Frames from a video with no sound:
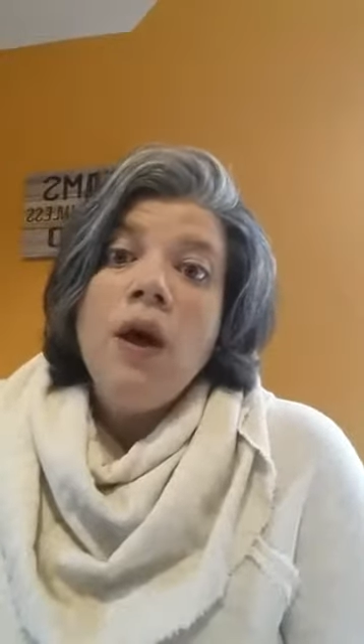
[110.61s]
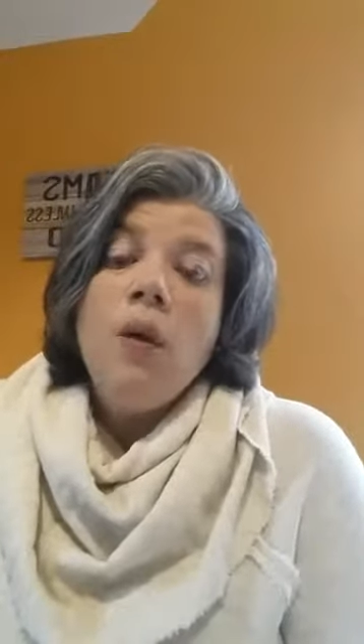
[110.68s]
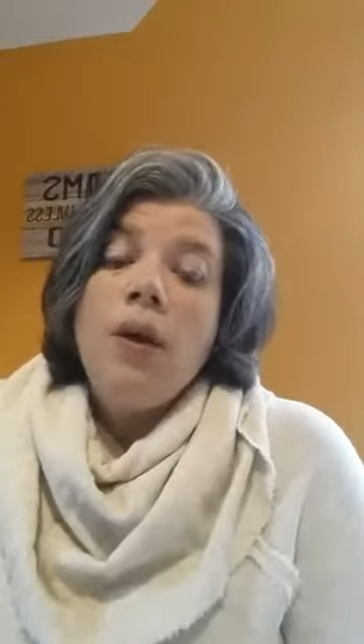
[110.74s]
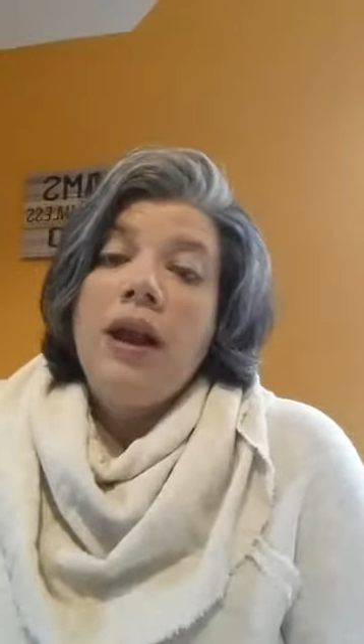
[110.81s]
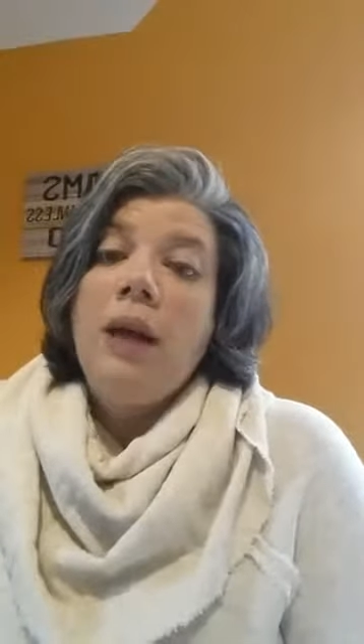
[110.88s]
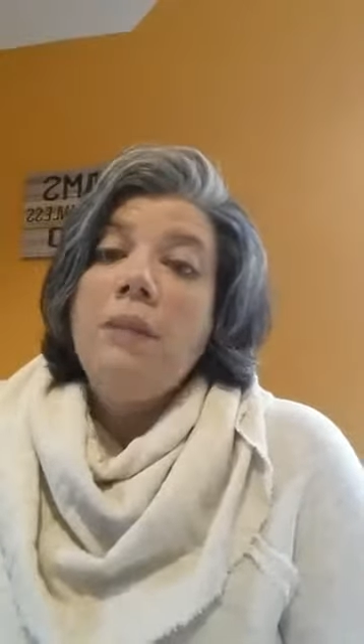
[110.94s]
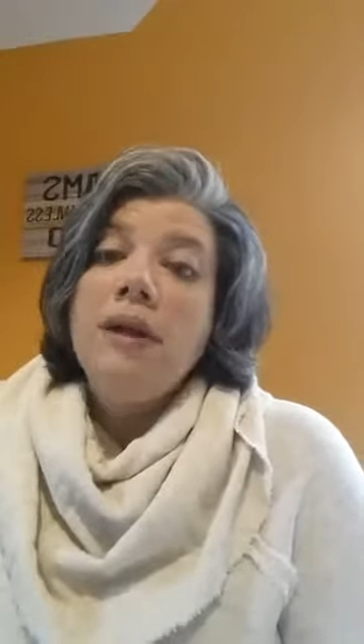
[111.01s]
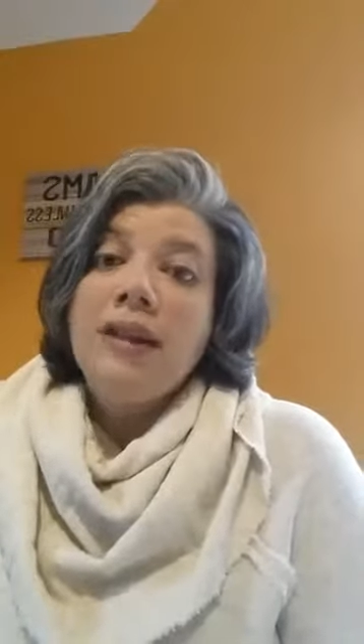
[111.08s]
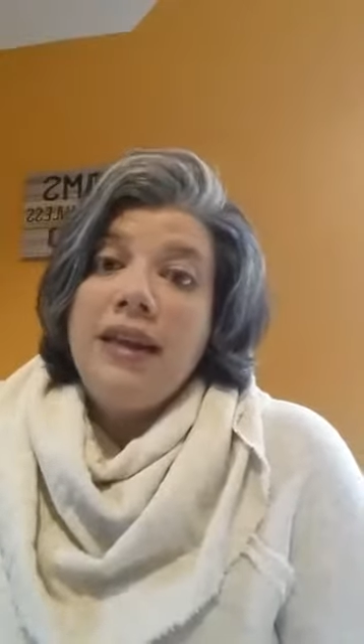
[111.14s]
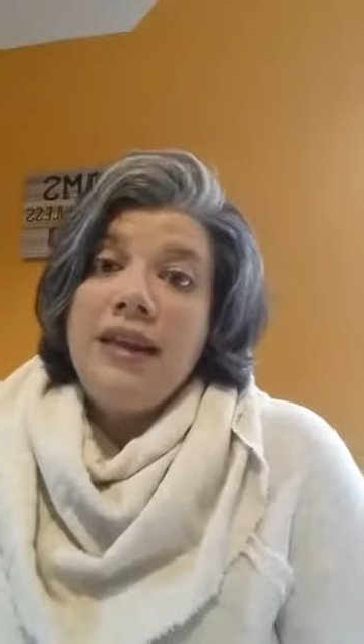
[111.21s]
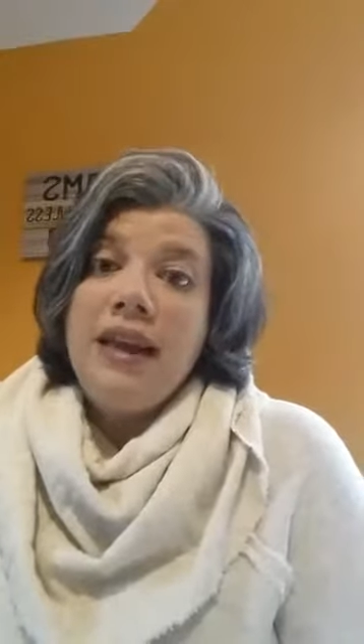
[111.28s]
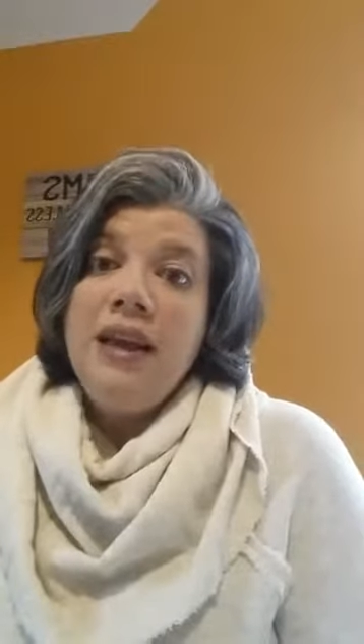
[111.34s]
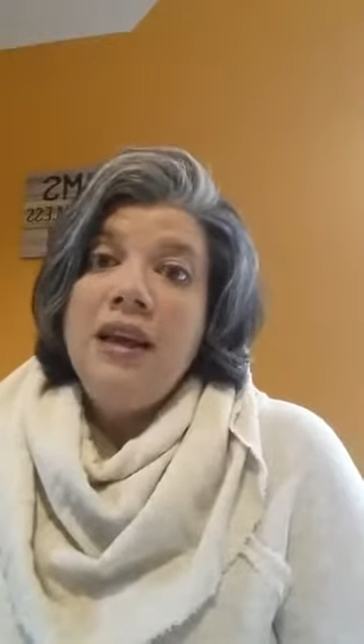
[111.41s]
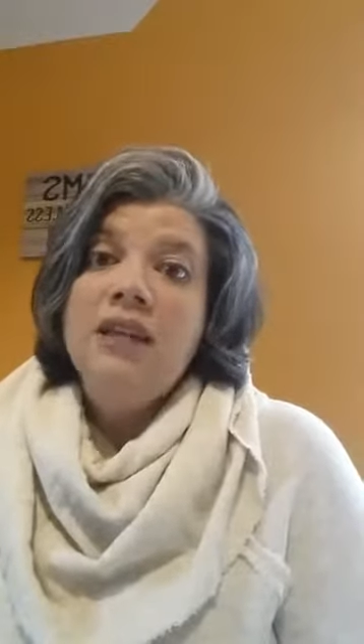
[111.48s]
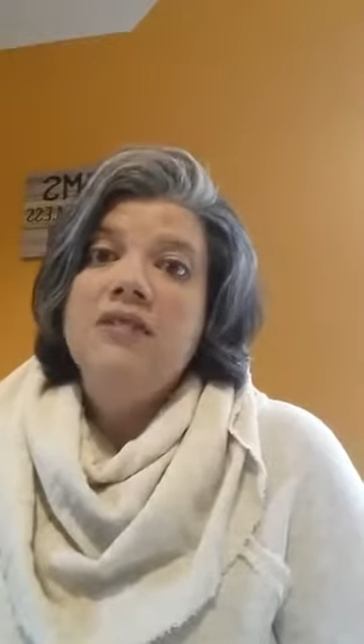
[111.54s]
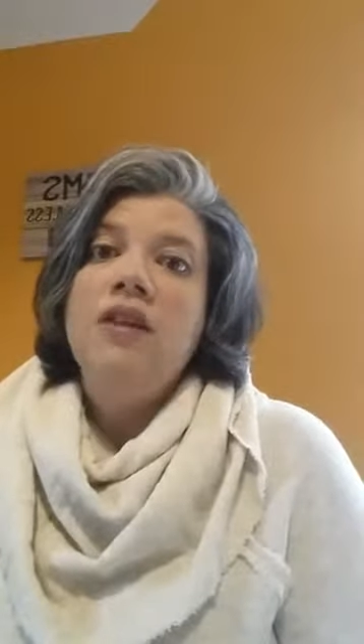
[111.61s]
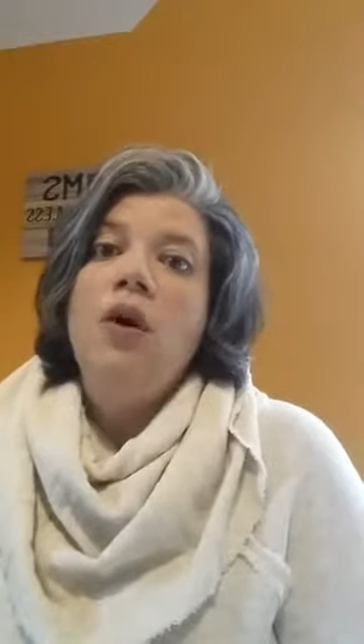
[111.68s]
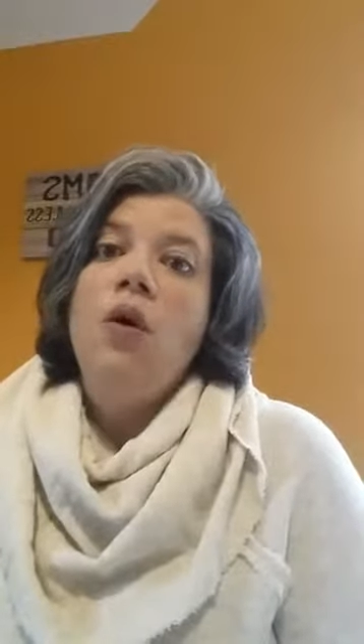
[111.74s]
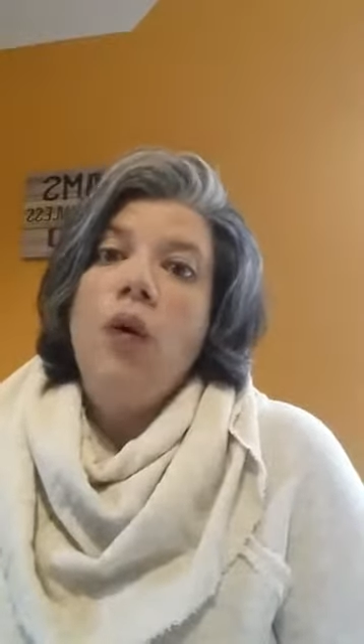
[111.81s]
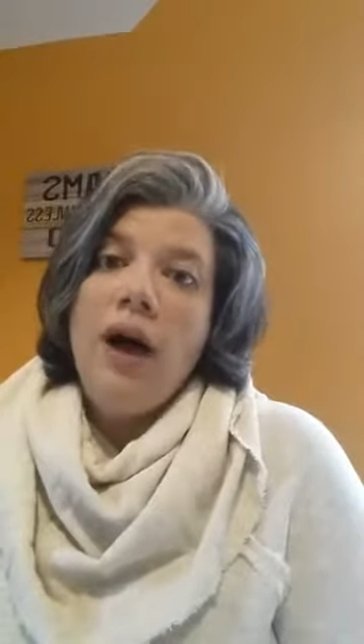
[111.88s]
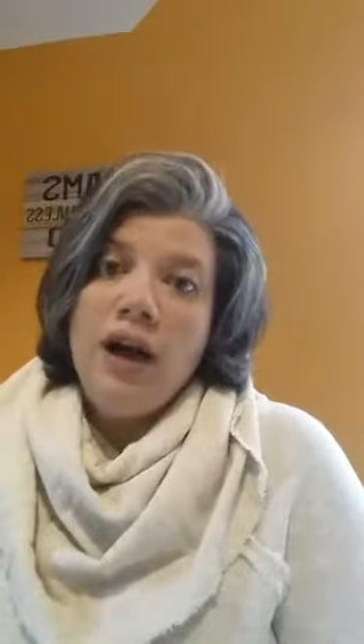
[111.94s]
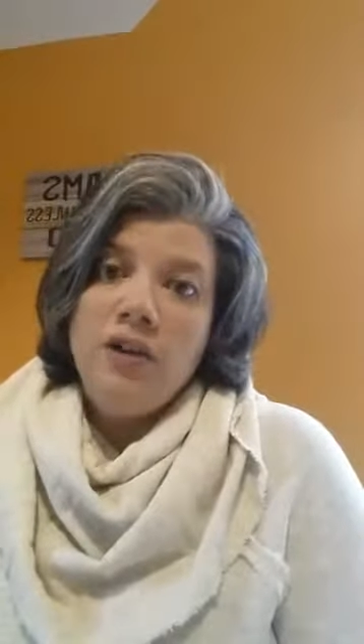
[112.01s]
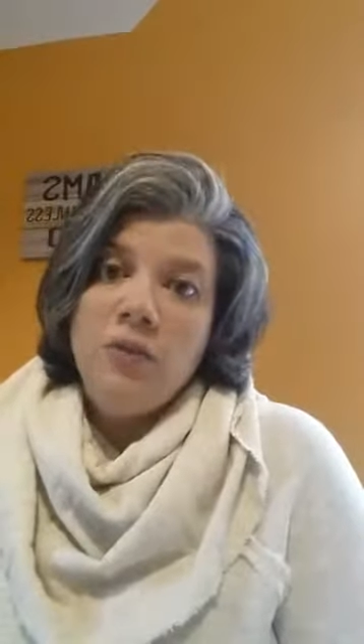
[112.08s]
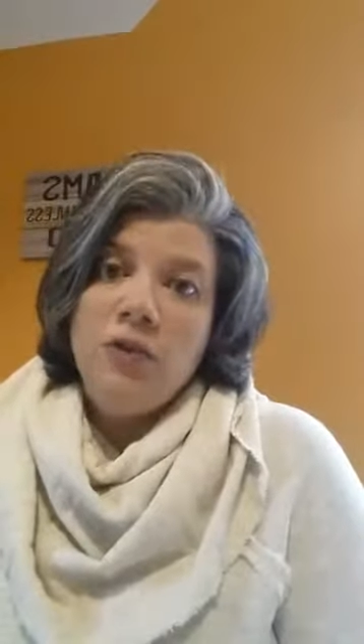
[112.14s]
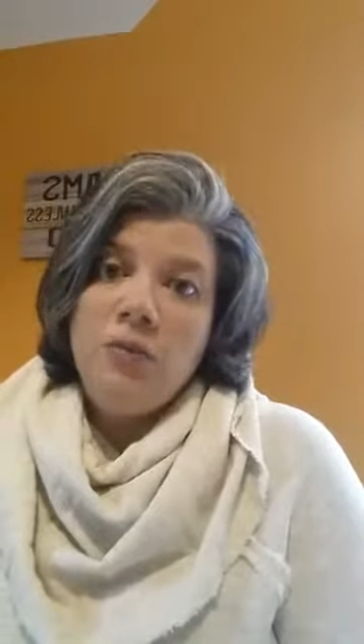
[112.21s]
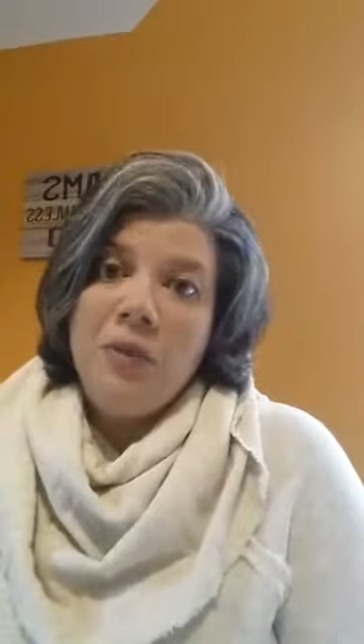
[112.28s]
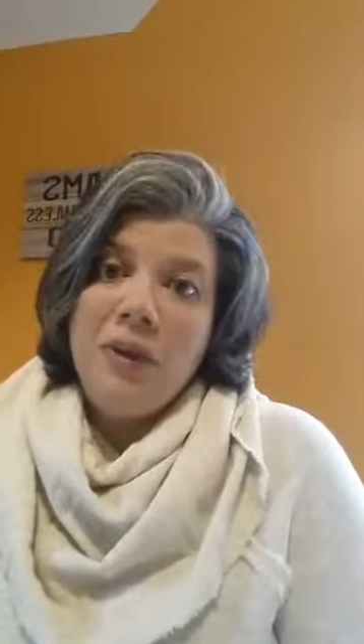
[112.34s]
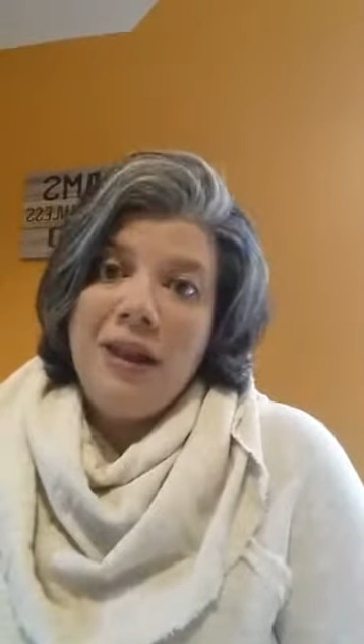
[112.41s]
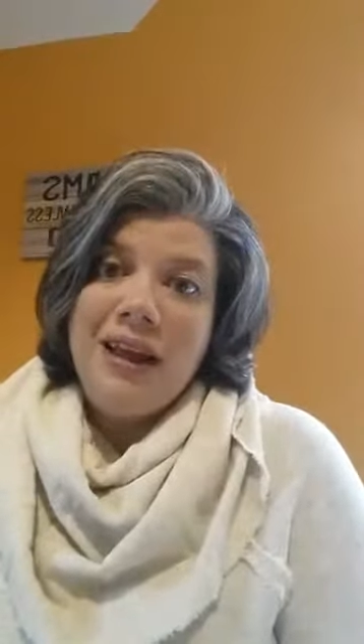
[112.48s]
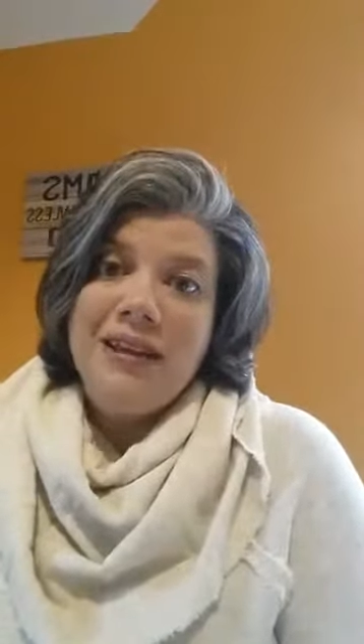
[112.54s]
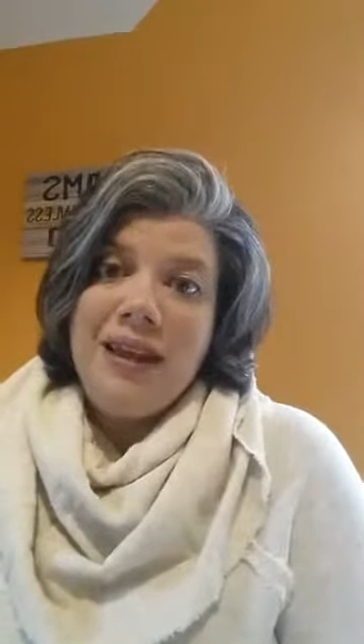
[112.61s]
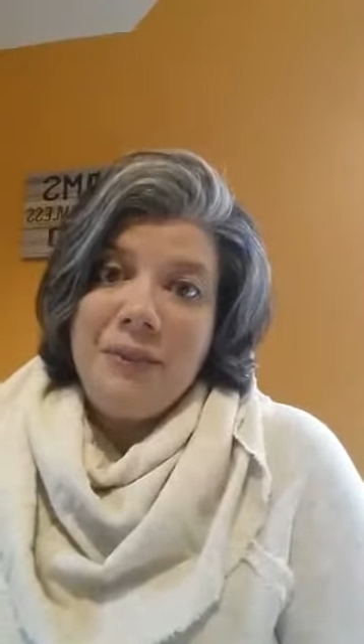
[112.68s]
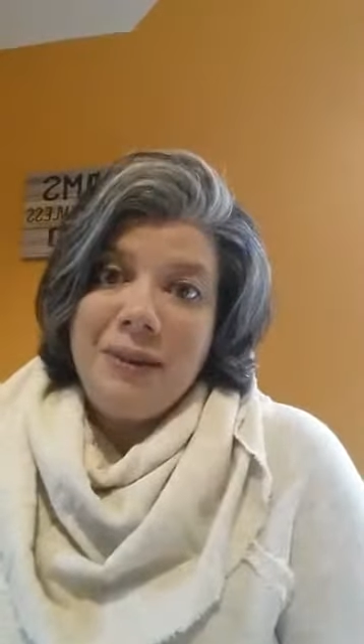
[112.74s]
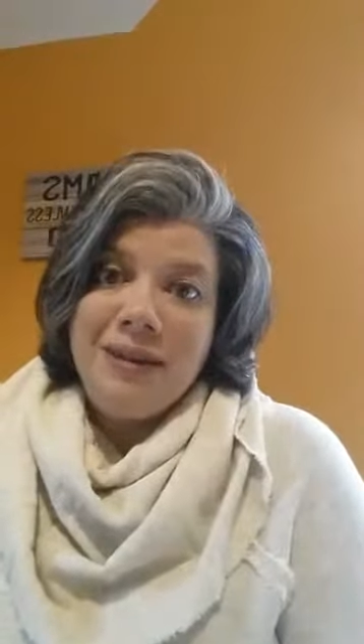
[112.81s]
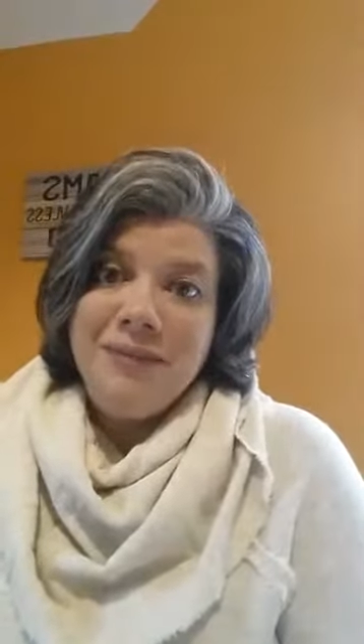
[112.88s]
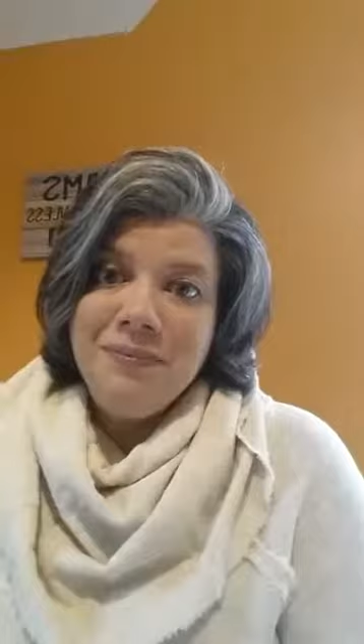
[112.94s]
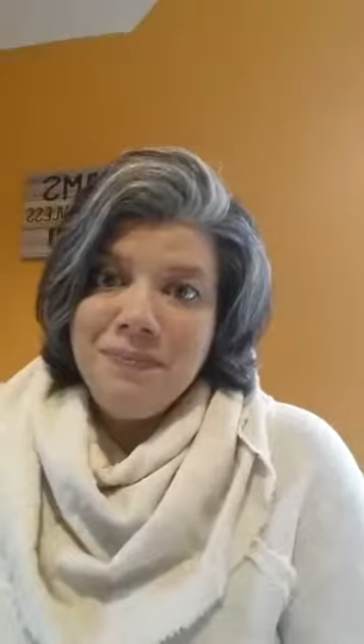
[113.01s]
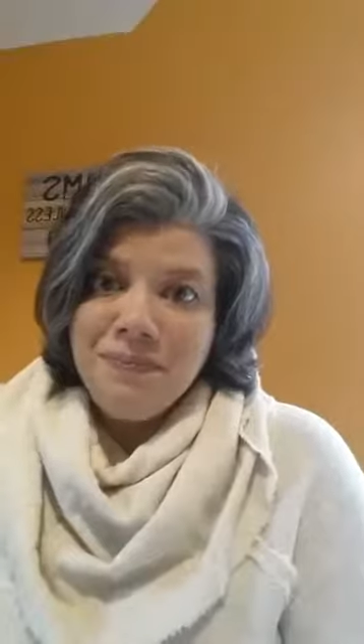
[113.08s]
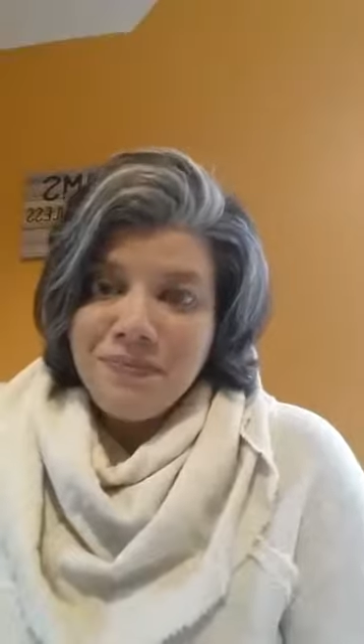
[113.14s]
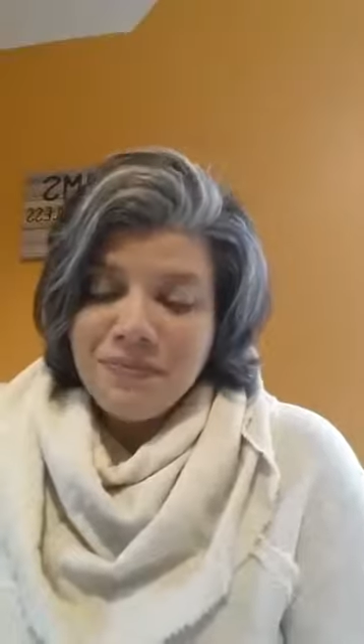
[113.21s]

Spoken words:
when I'm cleaning because the whole house will smell like lemon.